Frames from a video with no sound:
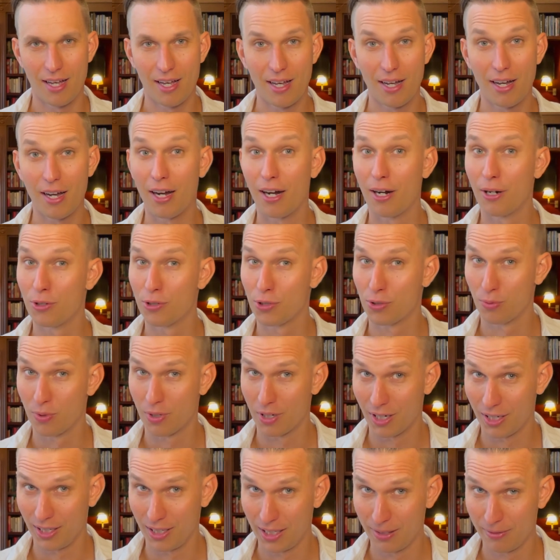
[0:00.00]
House where
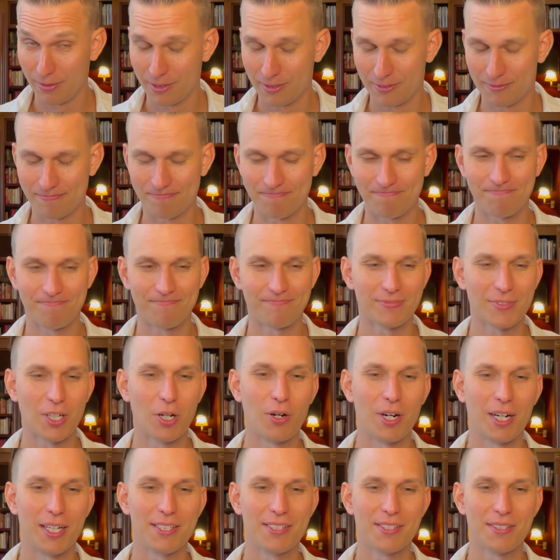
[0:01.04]
I live. All
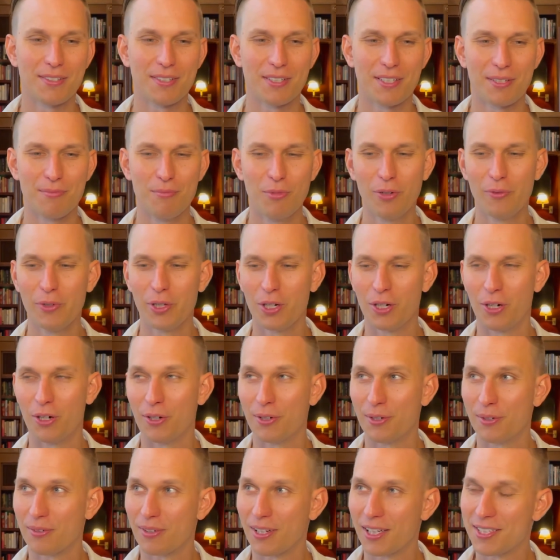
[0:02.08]
right, moving on.
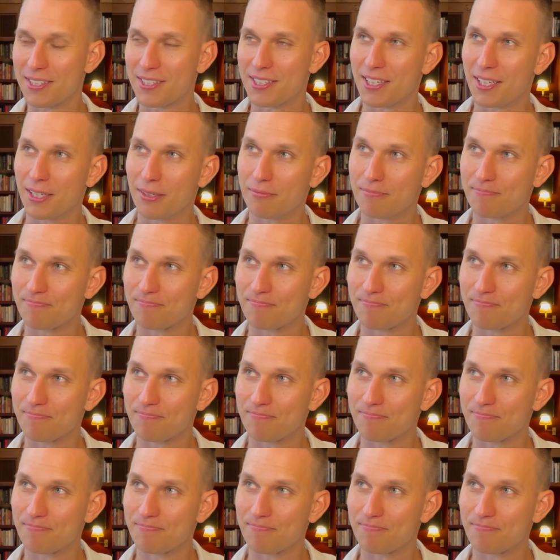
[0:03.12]
Let's see.